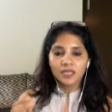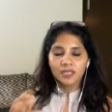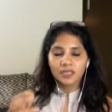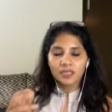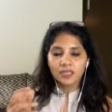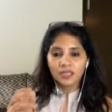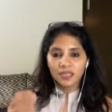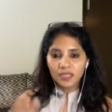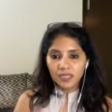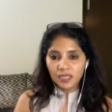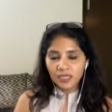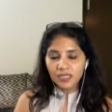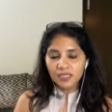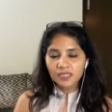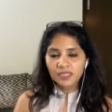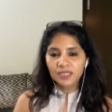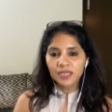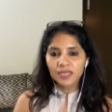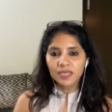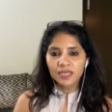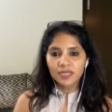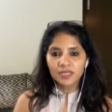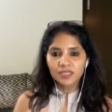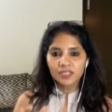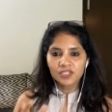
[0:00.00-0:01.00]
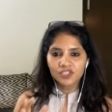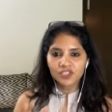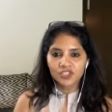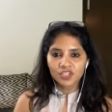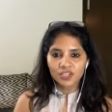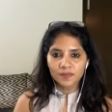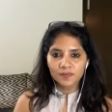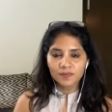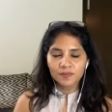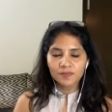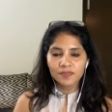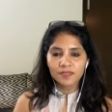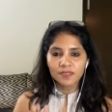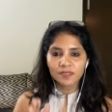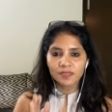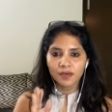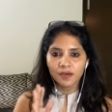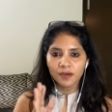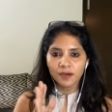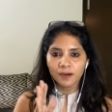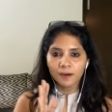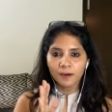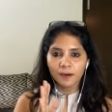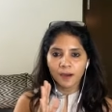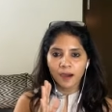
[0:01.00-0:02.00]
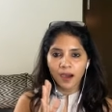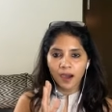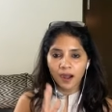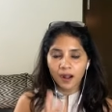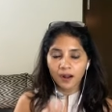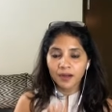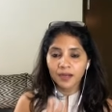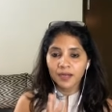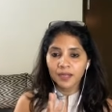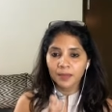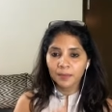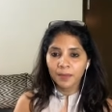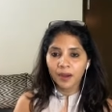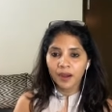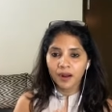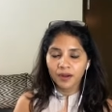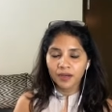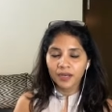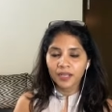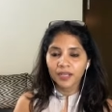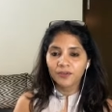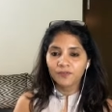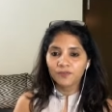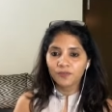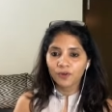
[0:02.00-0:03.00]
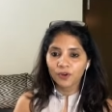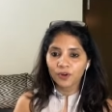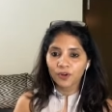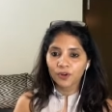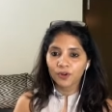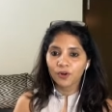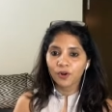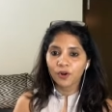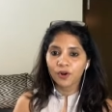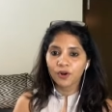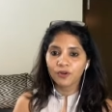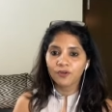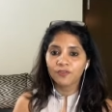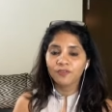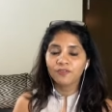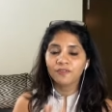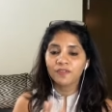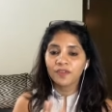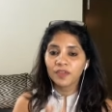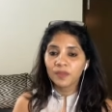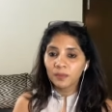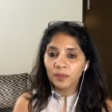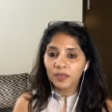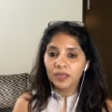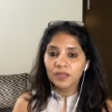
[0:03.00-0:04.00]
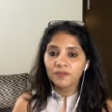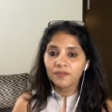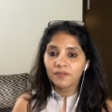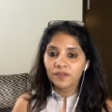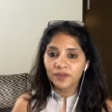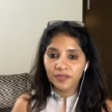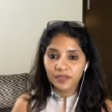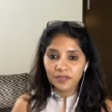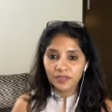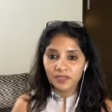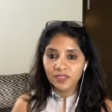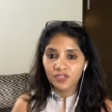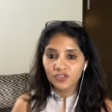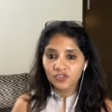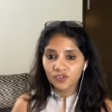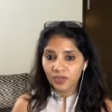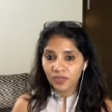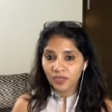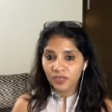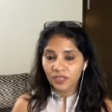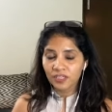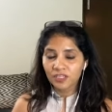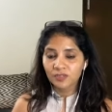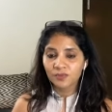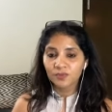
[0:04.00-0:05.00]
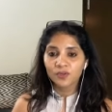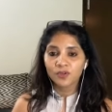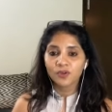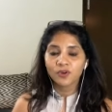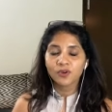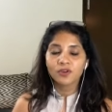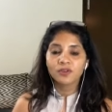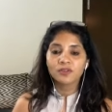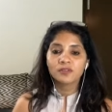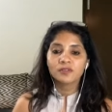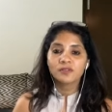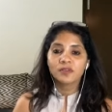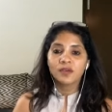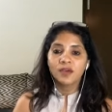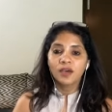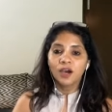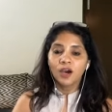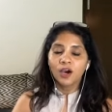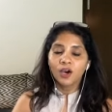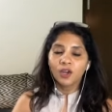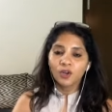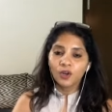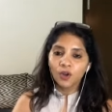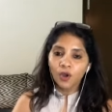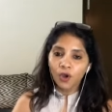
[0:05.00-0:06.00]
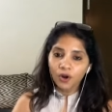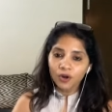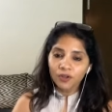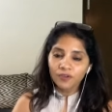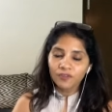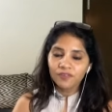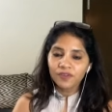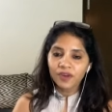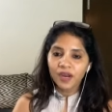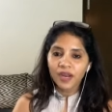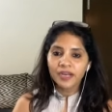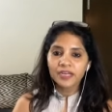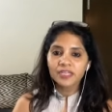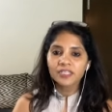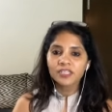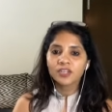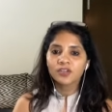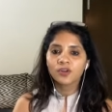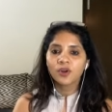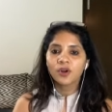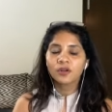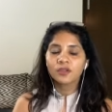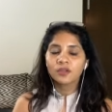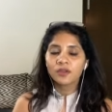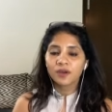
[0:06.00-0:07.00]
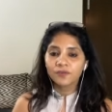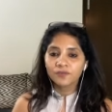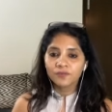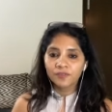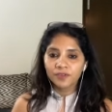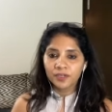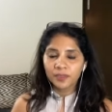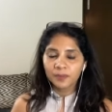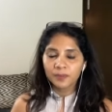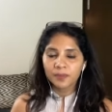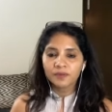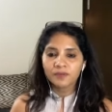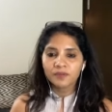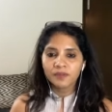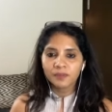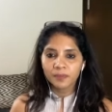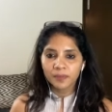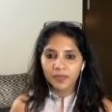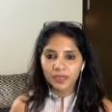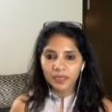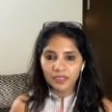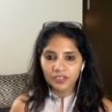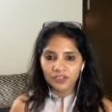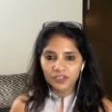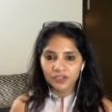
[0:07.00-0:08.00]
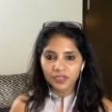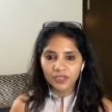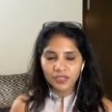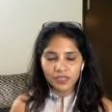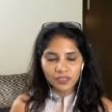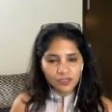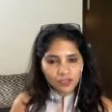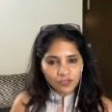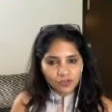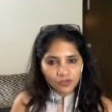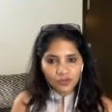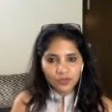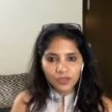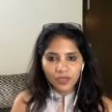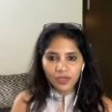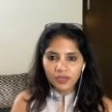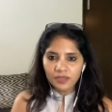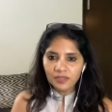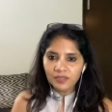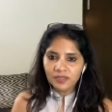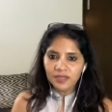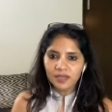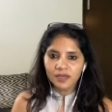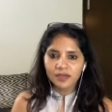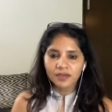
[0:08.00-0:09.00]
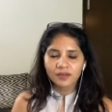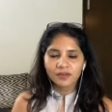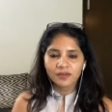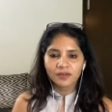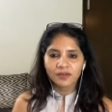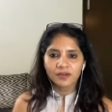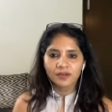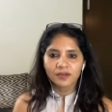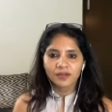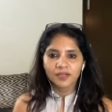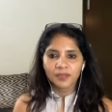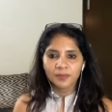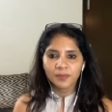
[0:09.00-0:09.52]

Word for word: these days gyms uh, are demanding for a lot of female fitness trainers because a lot of clients are not comfortable with male trainers so yes they are uh,